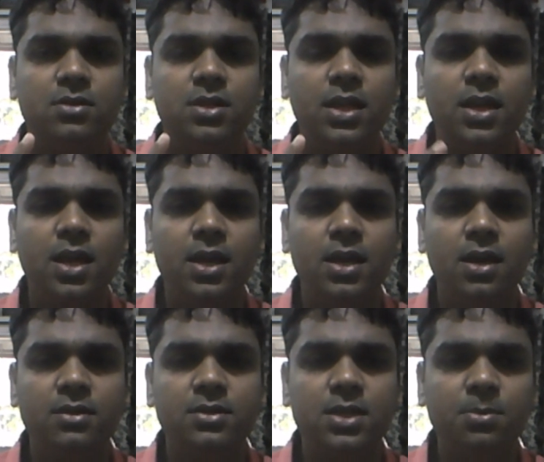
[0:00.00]
Then I
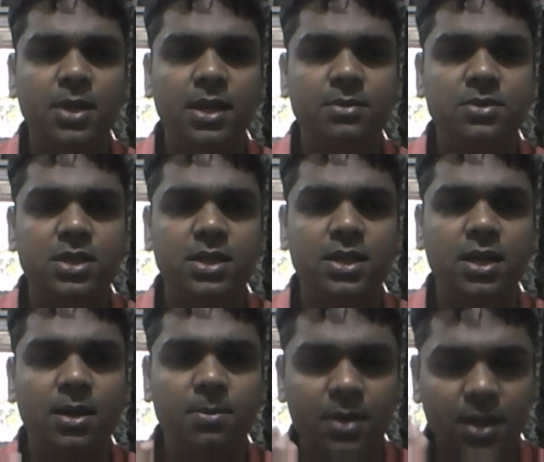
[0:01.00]
sometimes sit up,